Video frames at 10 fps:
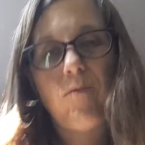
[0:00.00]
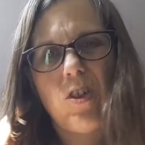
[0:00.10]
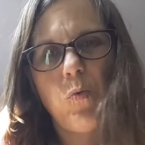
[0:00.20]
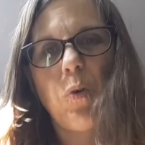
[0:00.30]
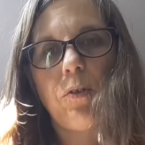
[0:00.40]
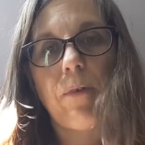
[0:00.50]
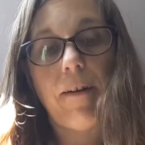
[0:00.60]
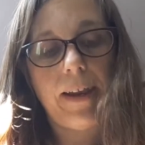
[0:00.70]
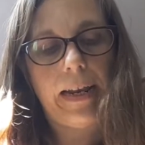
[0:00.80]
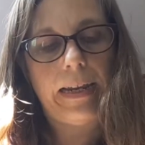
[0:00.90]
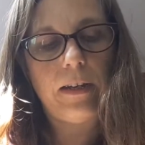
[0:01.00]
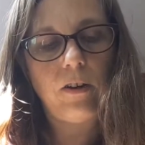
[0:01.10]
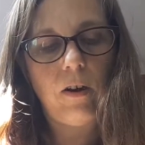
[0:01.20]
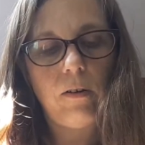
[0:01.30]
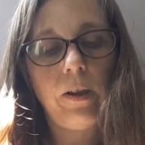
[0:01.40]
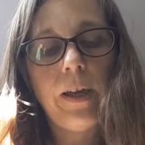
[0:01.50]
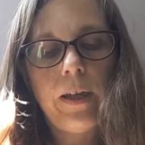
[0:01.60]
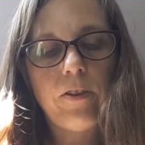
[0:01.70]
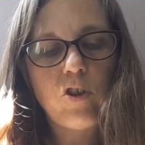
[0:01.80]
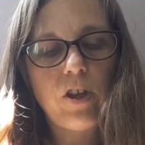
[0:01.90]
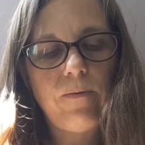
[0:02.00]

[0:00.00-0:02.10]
she was a very clean doll, that she